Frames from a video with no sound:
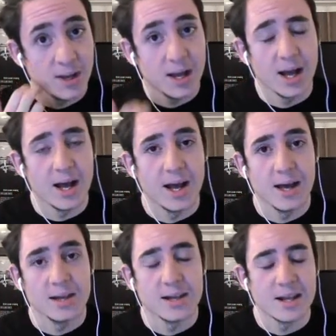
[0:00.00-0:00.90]

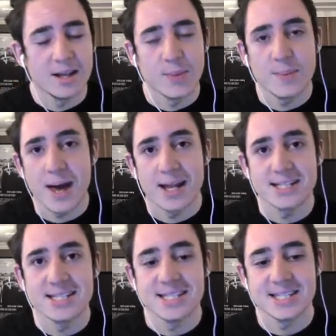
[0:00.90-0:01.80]
and a little bit
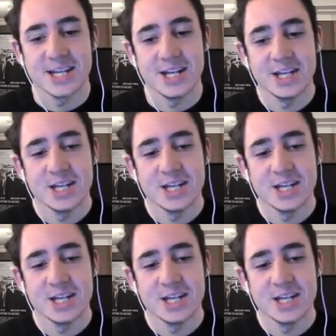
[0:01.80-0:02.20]
Paladins, is that